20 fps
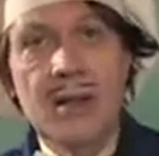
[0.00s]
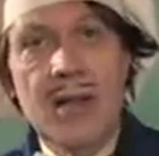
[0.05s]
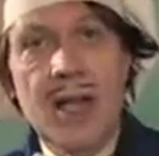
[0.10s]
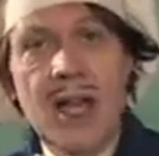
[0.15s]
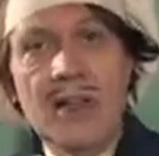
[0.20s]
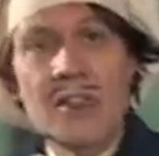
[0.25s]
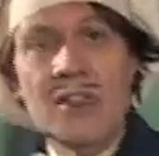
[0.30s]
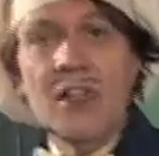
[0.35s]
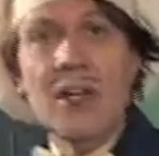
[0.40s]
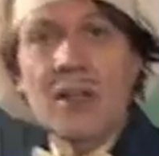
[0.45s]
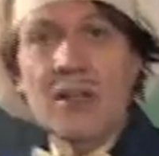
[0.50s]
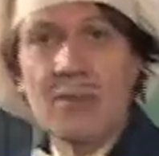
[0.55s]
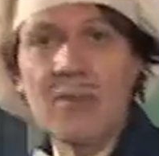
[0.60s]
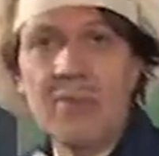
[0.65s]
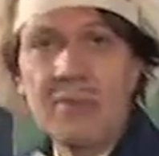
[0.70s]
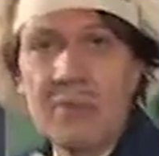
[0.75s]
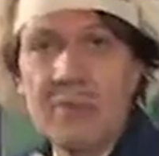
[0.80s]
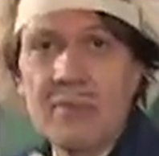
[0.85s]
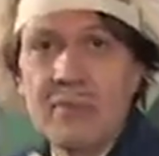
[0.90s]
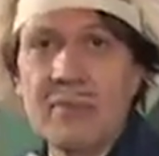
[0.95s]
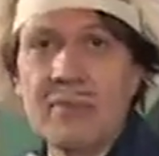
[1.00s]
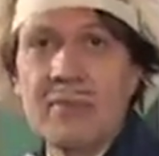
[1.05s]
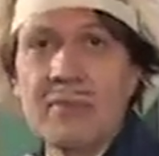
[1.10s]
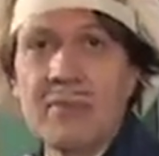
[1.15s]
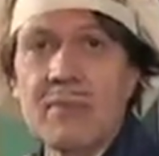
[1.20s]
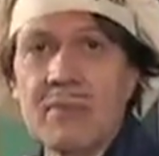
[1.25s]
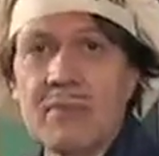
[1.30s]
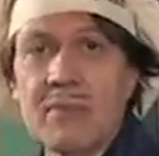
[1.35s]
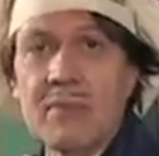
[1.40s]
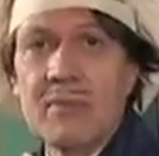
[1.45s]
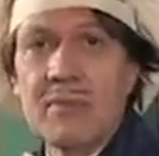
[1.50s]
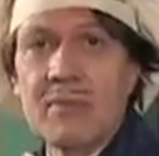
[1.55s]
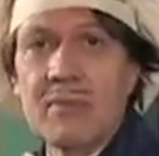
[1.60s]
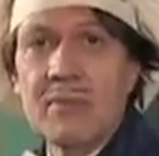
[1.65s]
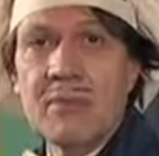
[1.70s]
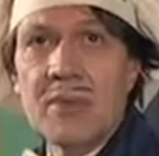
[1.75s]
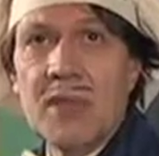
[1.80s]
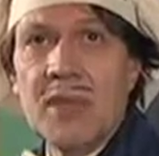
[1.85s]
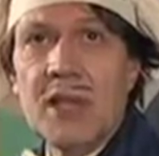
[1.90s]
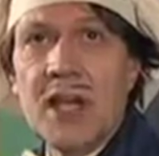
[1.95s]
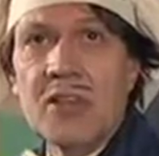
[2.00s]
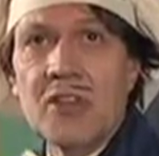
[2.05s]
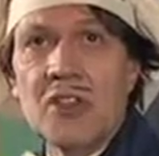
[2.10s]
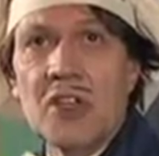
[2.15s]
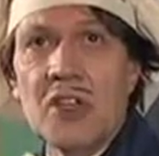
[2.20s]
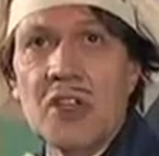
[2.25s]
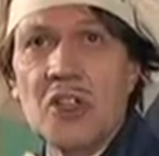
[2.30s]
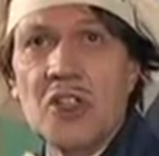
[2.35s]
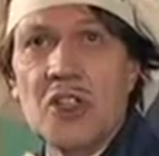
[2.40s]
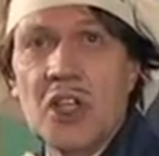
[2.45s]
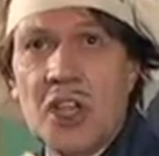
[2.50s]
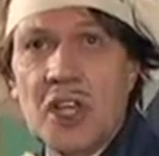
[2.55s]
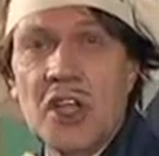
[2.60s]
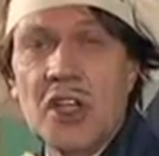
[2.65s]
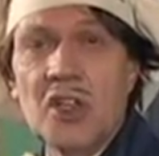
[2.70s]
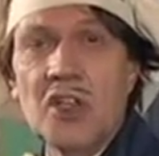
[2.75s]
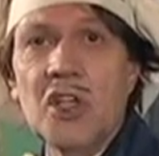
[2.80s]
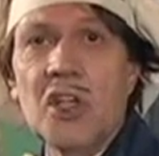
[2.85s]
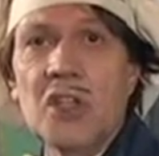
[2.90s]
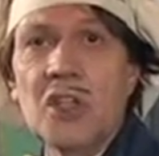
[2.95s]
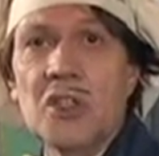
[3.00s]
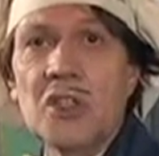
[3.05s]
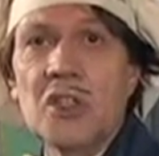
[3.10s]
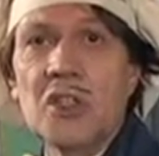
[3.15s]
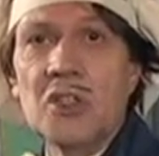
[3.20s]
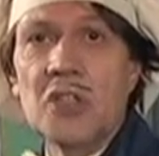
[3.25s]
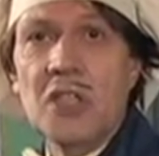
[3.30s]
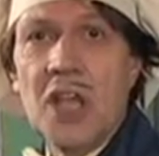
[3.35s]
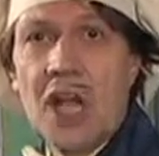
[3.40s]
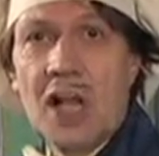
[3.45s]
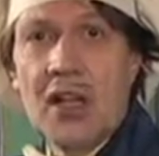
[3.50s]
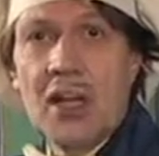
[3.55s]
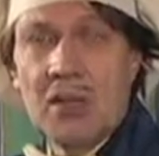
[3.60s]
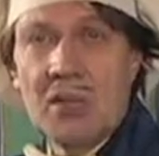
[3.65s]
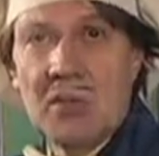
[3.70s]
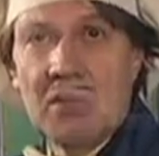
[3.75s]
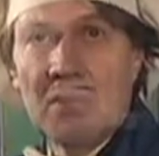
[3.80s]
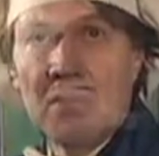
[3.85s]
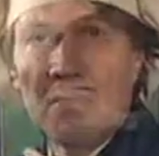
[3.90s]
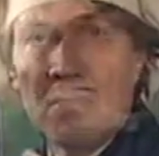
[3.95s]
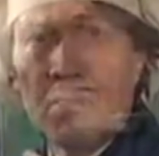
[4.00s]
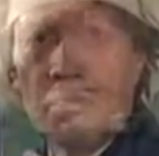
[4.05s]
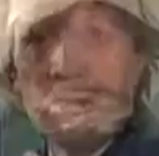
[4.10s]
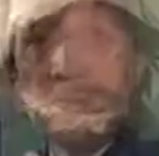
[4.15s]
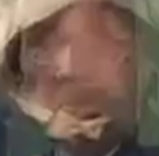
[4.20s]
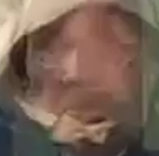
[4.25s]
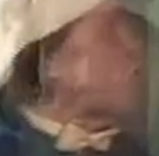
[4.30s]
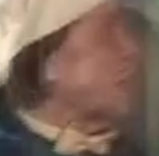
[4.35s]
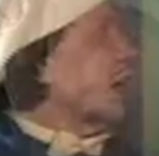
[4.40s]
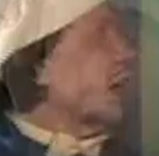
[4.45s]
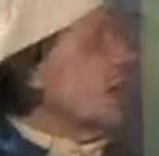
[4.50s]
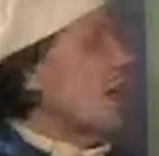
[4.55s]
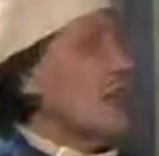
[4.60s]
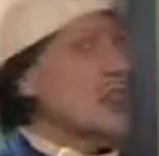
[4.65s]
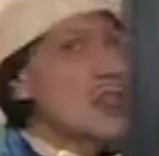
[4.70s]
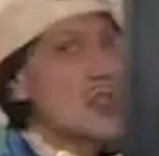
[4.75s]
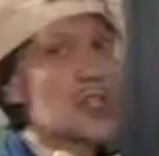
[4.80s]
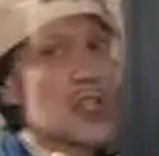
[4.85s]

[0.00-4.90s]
That's it. That's the chicken salad. Chicken